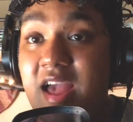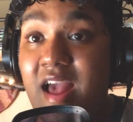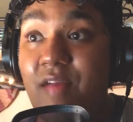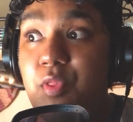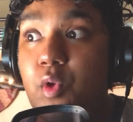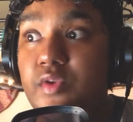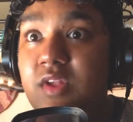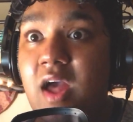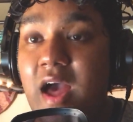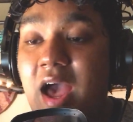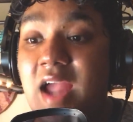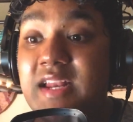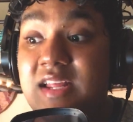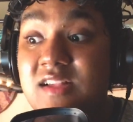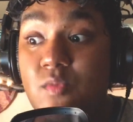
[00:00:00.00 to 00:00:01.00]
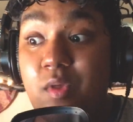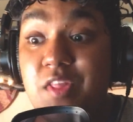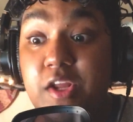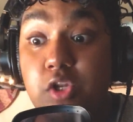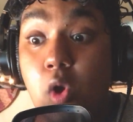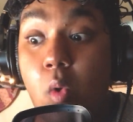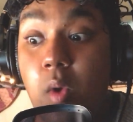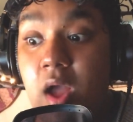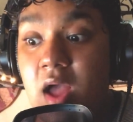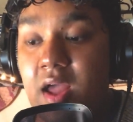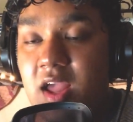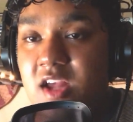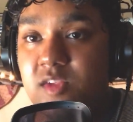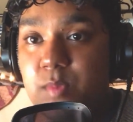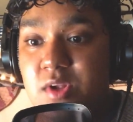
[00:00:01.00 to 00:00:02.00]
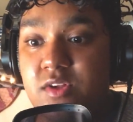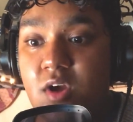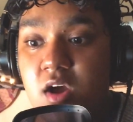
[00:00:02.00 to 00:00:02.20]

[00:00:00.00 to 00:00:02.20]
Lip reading: And those ideas, when they don't experience